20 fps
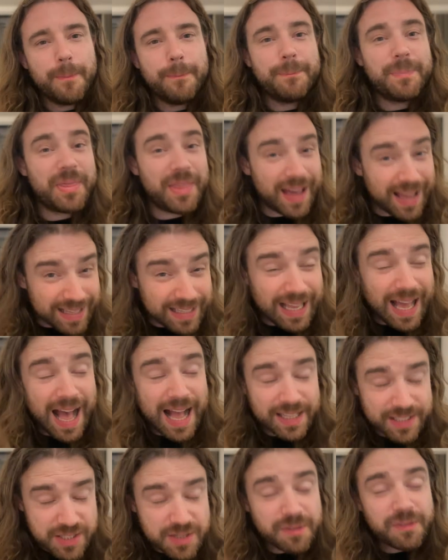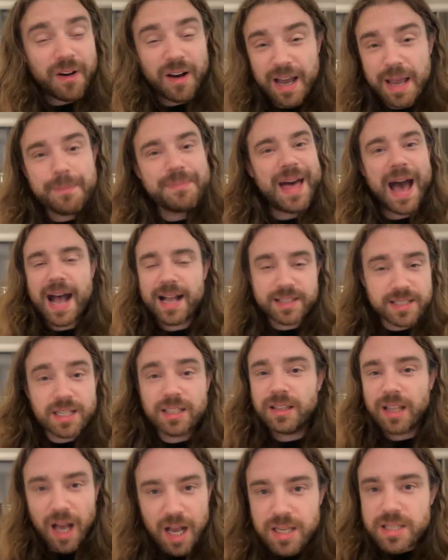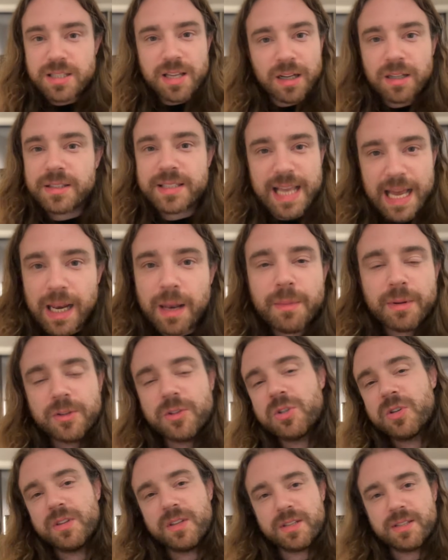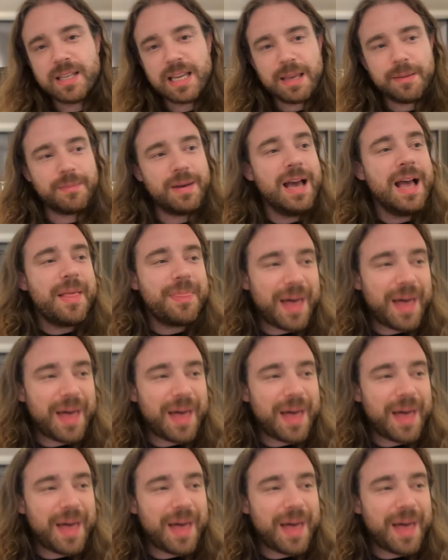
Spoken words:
But that adds a vibe. That adds a last dance element to this team.